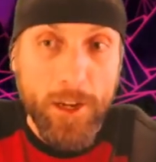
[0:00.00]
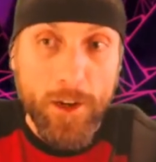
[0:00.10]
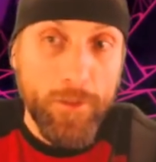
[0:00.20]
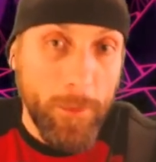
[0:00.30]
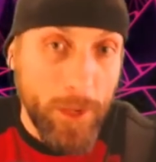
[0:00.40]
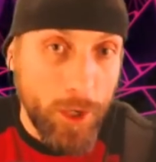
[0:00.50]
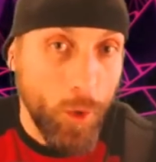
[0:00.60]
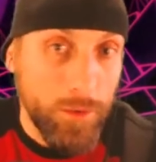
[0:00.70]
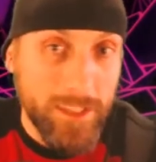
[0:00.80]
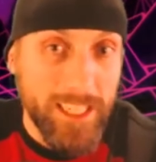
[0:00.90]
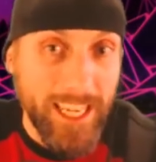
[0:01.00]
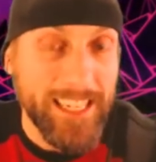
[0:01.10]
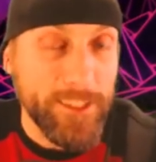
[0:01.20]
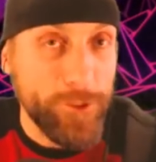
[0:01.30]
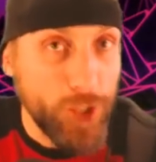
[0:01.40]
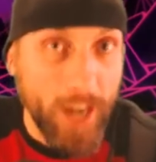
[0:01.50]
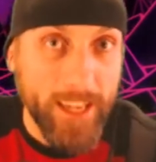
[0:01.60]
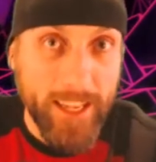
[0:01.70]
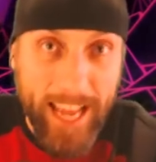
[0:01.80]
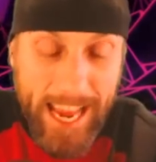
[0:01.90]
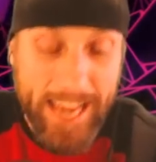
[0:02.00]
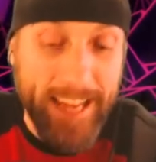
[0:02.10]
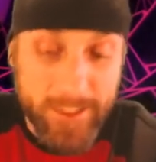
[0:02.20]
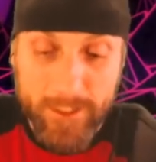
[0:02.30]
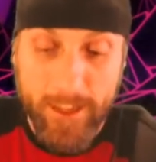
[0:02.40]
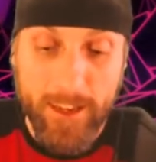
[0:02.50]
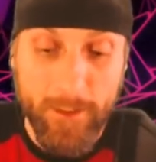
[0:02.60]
from the gold-digging giant ants.